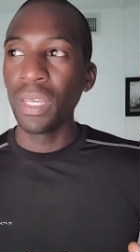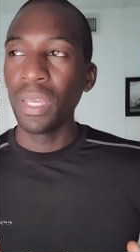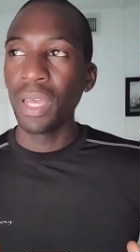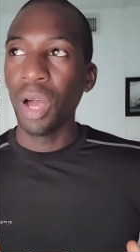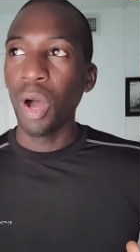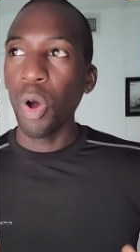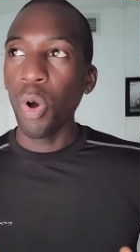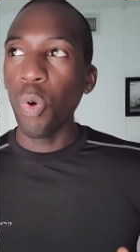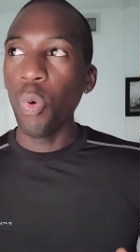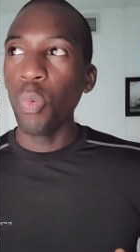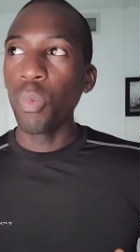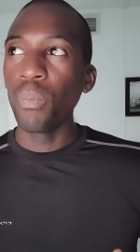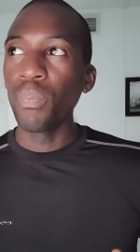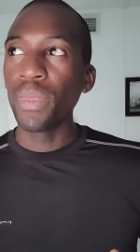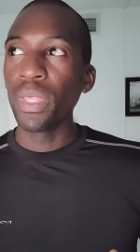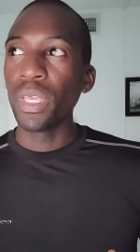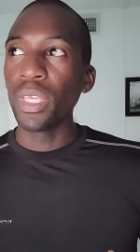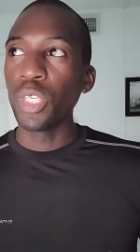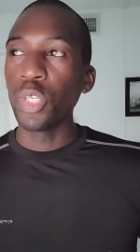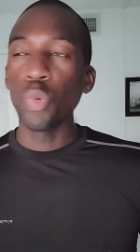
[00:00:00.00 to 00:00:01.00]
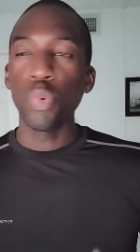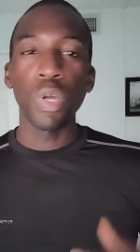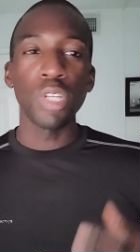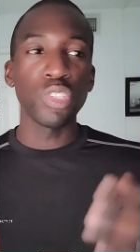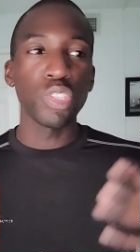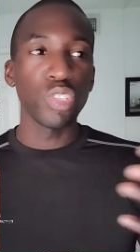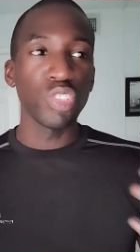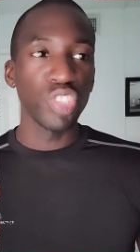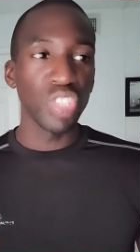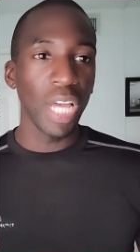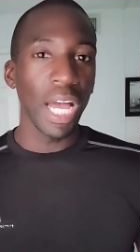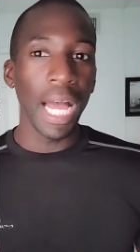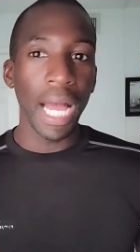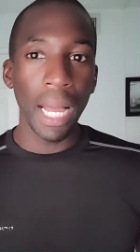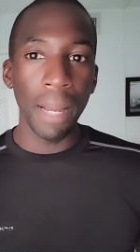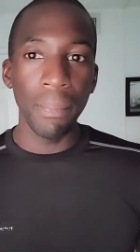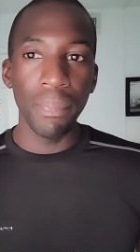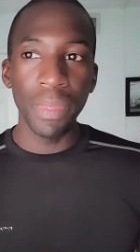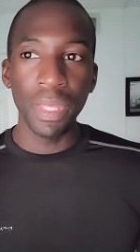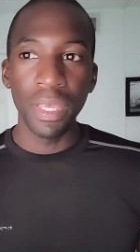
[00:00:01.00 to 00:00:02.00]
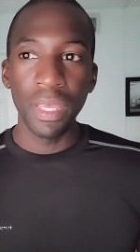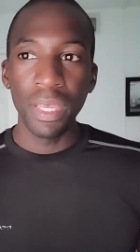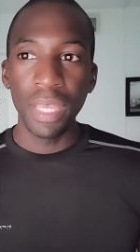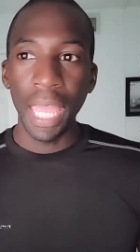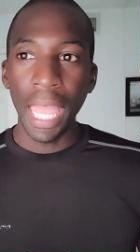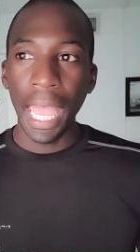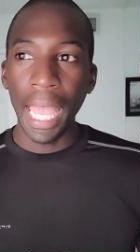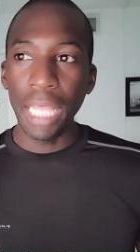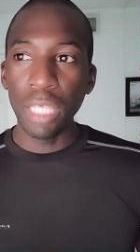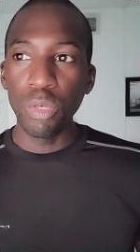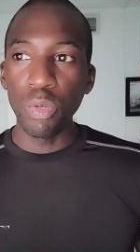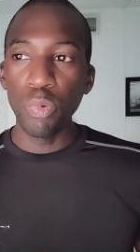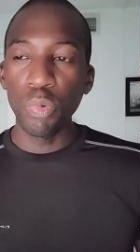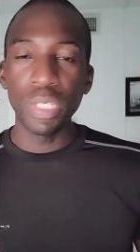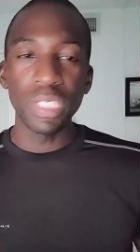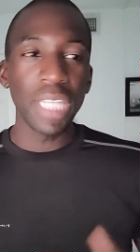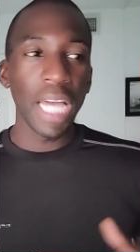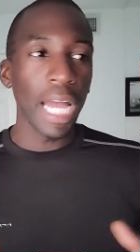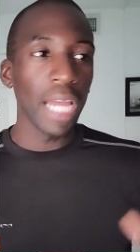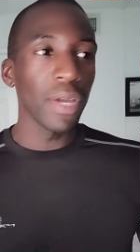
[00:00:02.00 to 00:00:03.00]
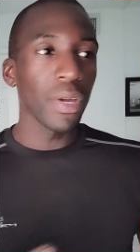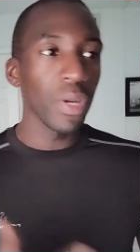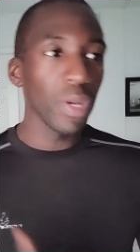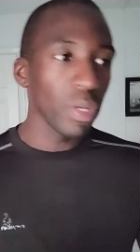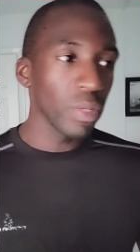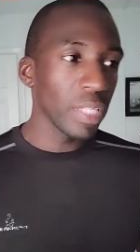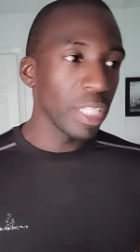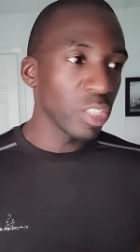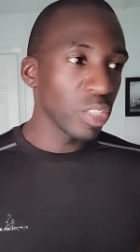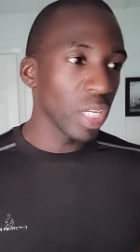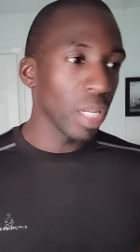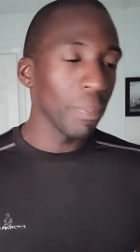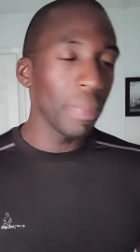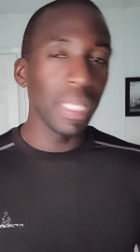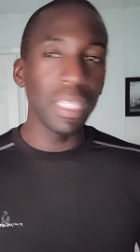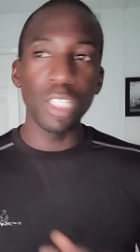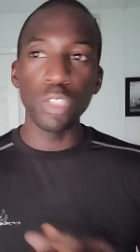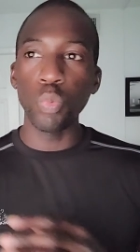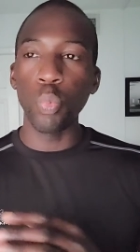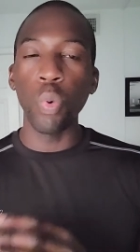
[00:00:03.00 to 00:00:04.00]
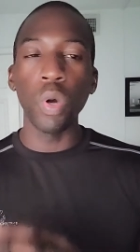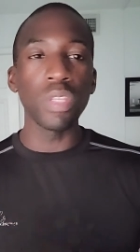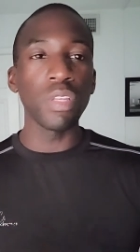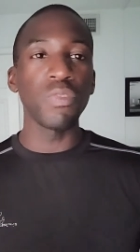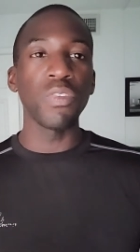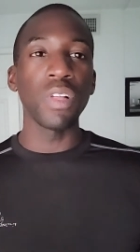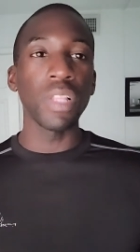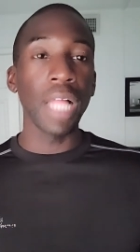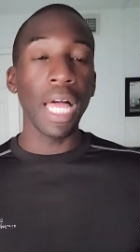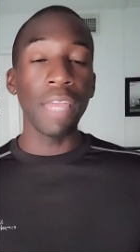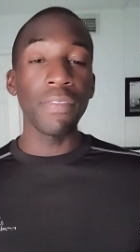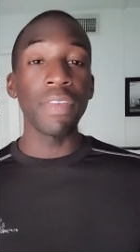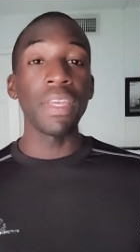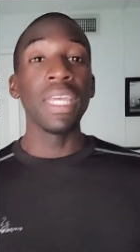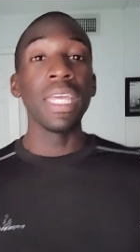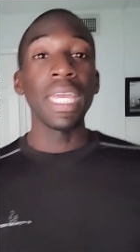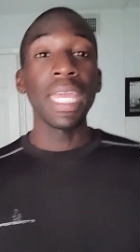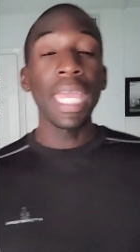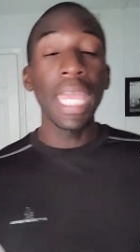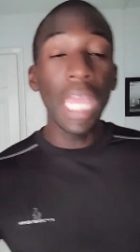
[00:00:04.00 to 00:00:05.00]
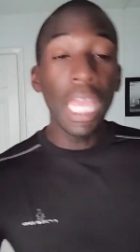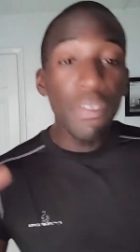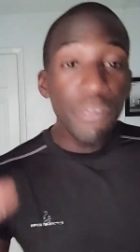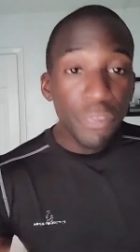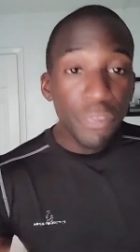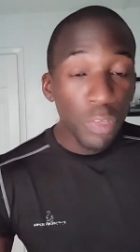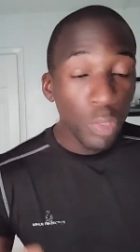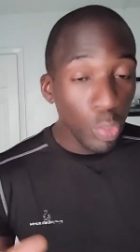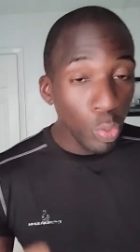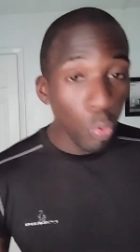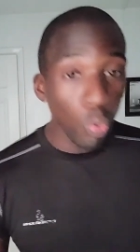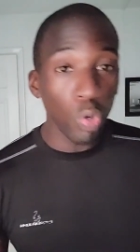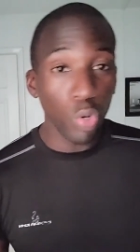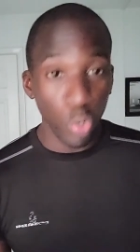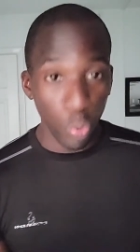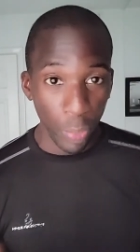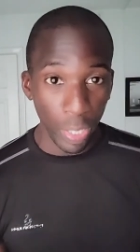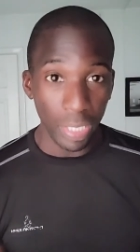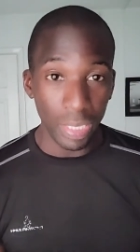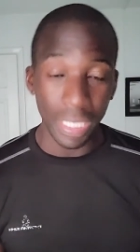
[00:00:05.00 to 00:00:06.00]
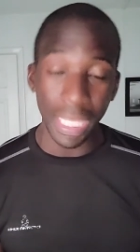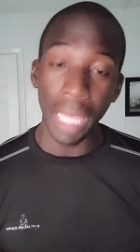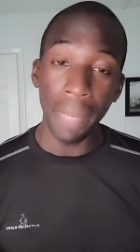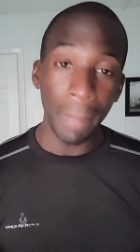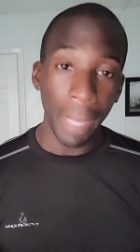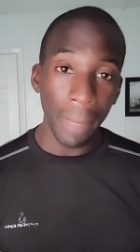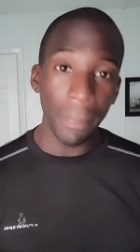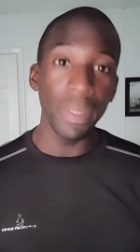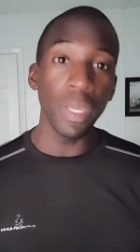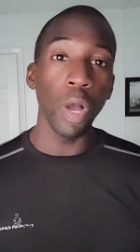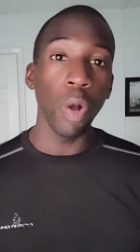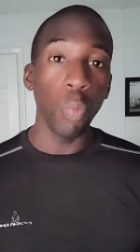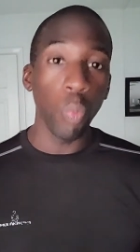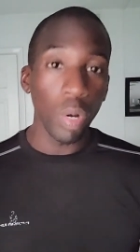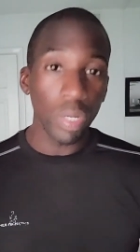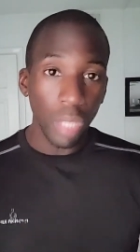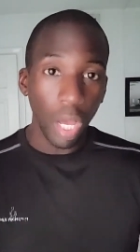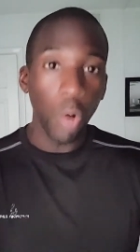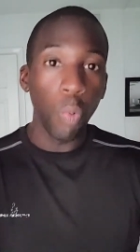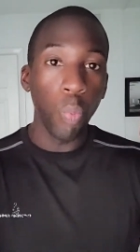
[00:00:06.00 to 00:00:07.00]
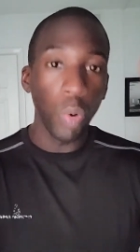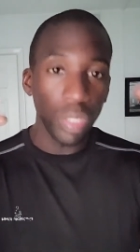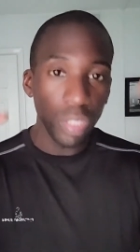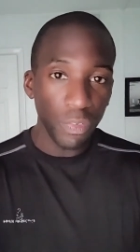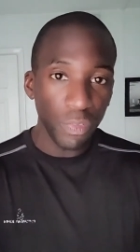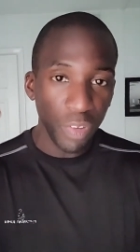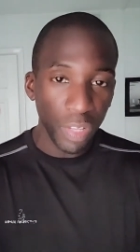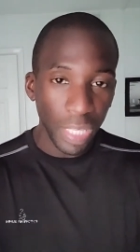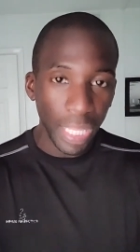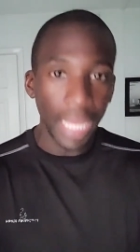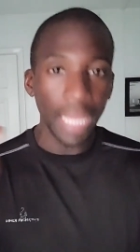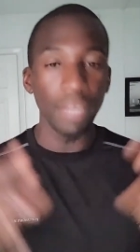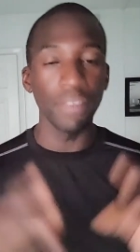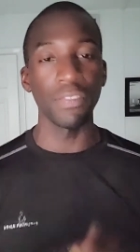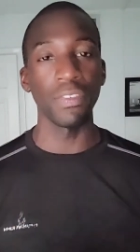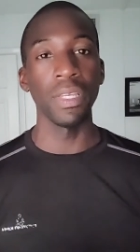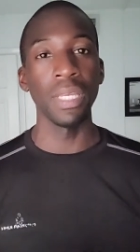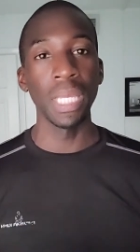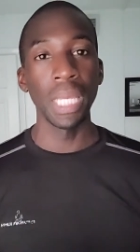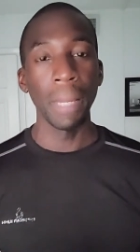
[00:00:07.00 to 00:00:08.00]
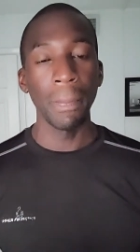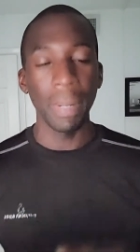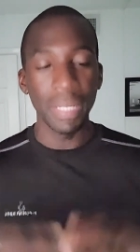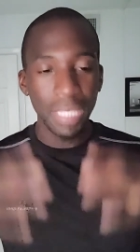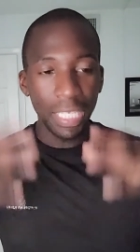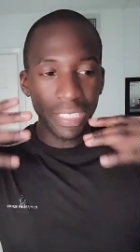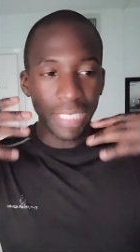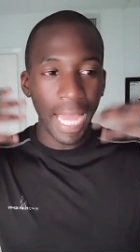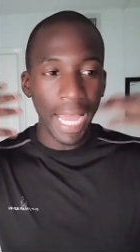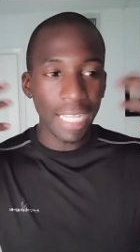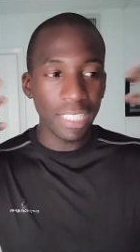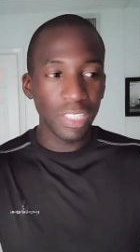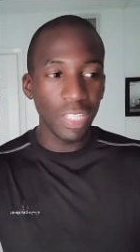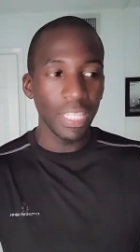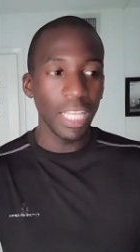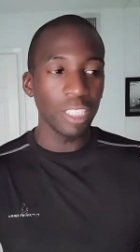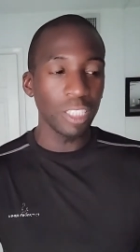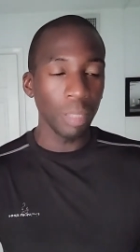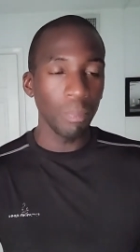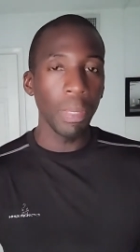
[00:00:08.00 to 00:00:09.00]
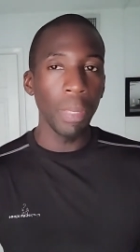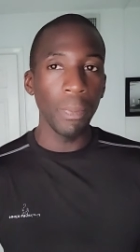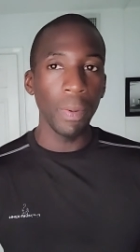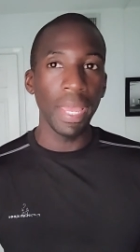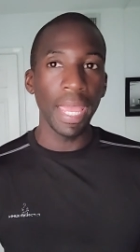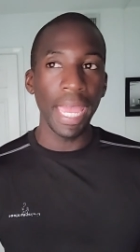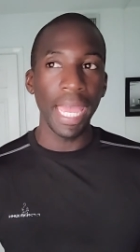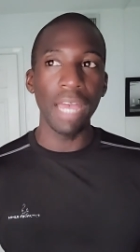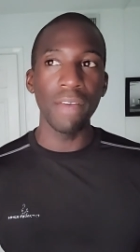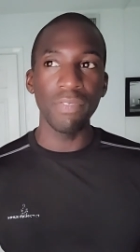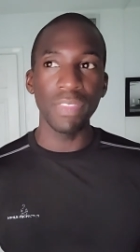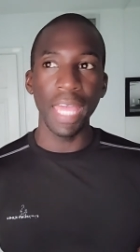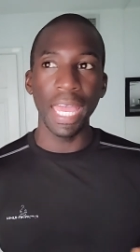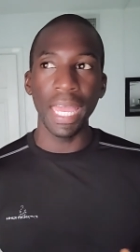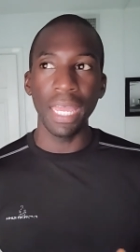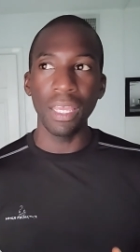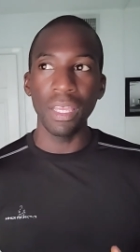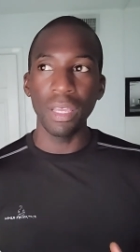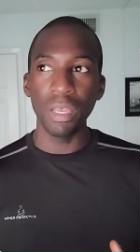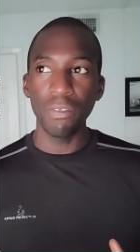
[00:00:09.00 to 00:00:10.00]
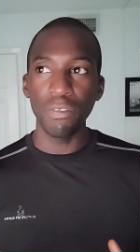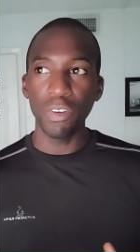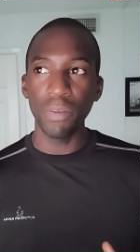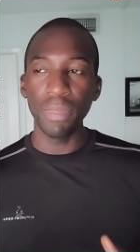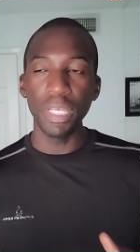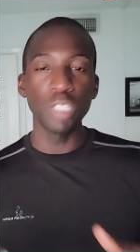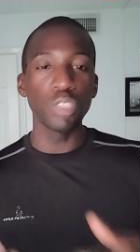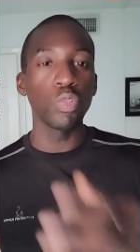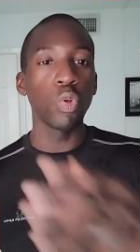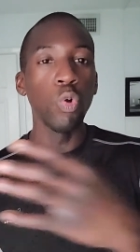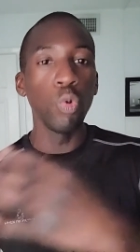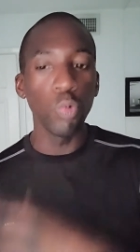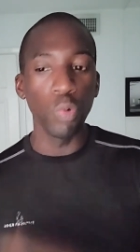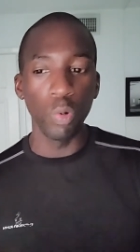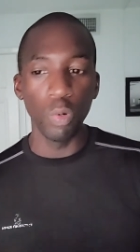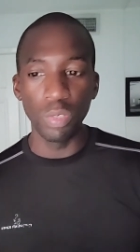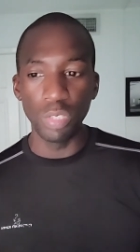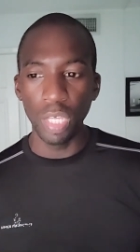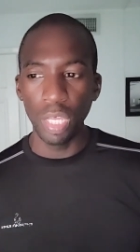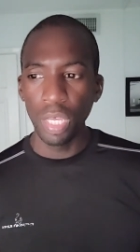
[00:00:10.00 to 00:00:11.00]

oh, you quit your job and you retire early, it's going to be this wonderful life. If you do it correctly, it may be a, one, a wonderful life. But this idea that some people have that from these gurus,